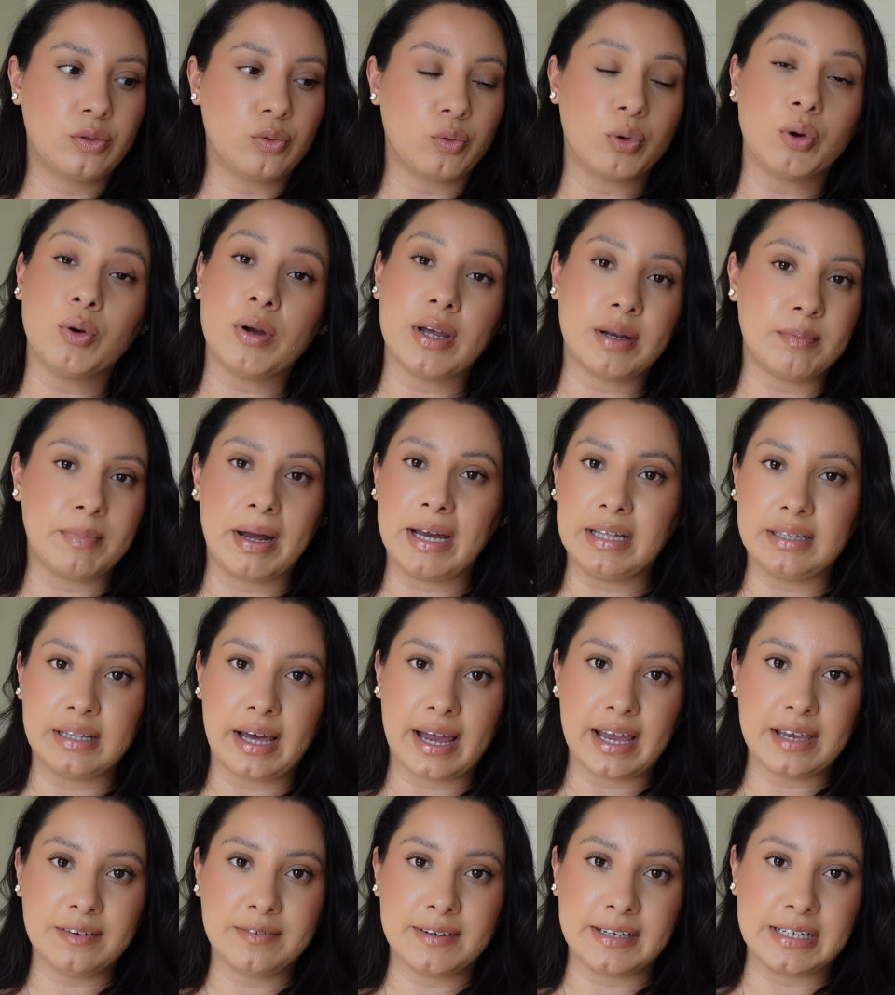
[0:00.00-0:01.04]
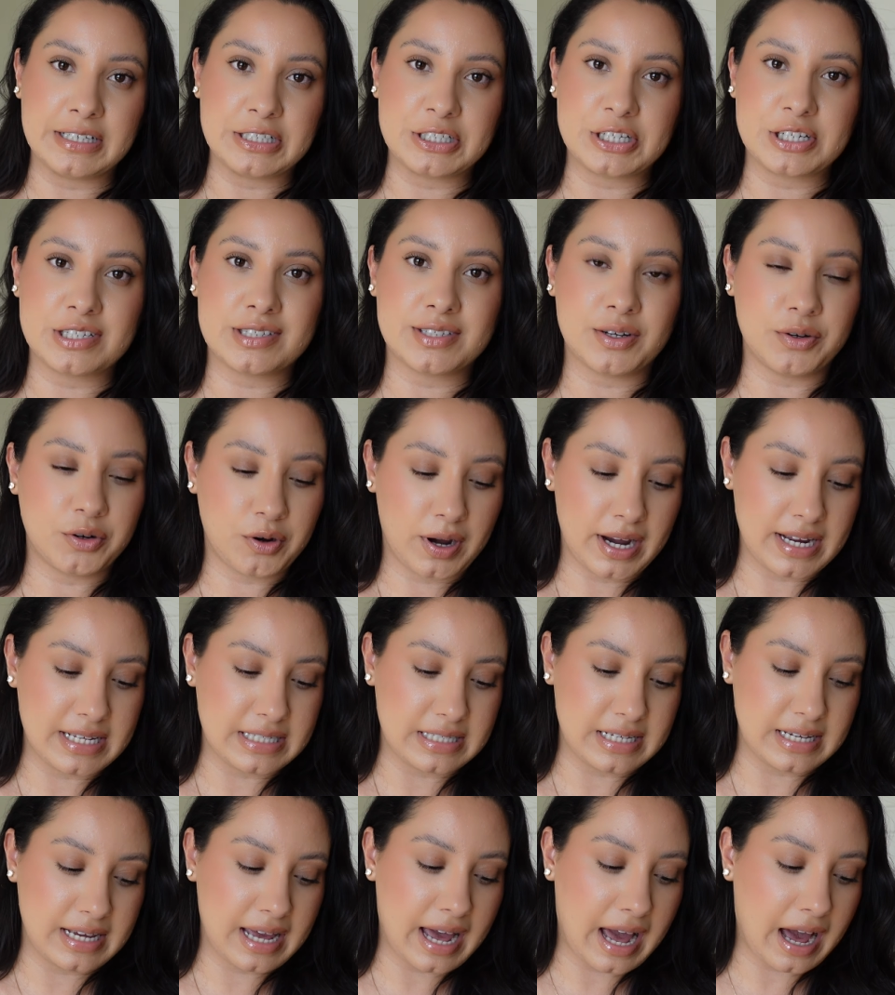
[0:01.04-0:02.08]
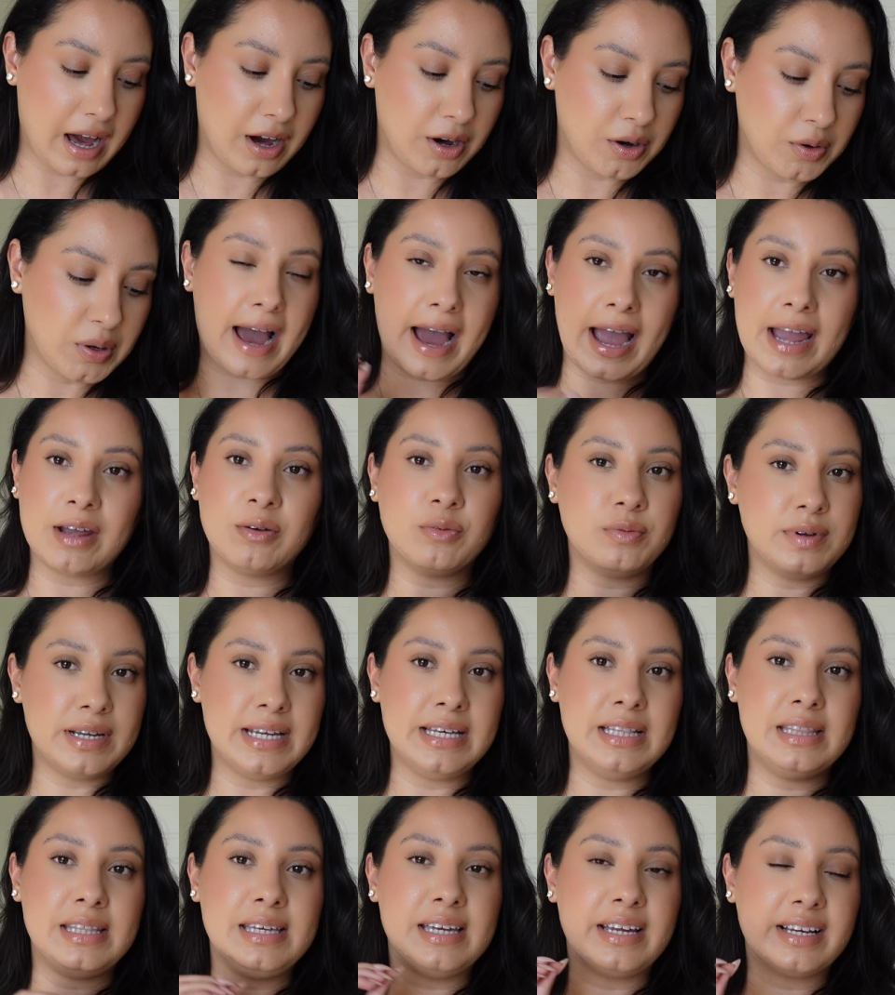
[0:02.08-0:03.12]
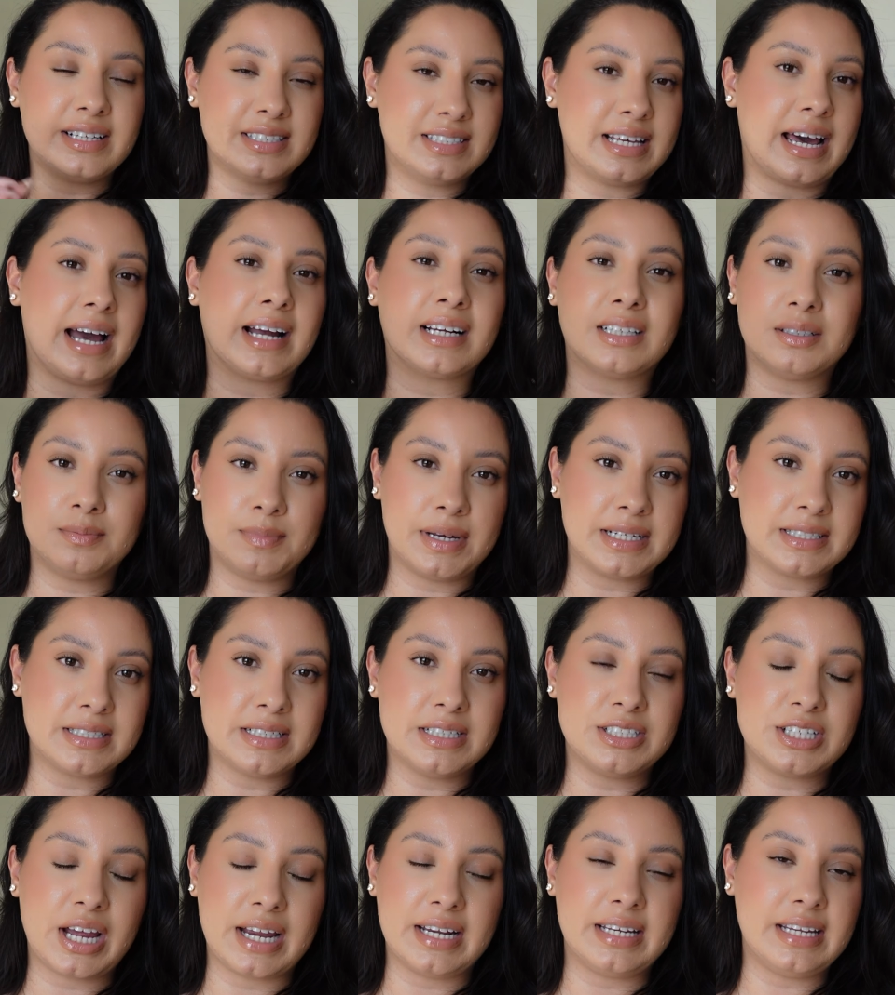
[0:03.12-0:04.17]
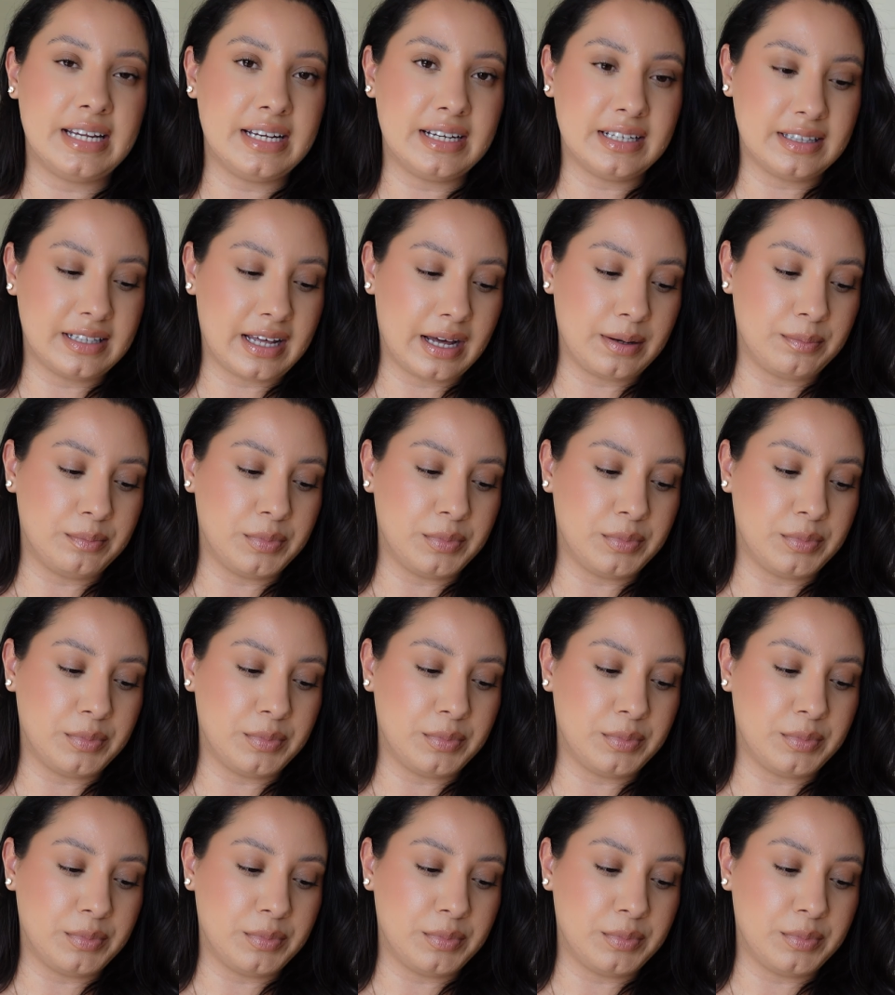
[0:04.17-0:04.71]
through in my life, and it's just so crazy how I read the exact message I need in that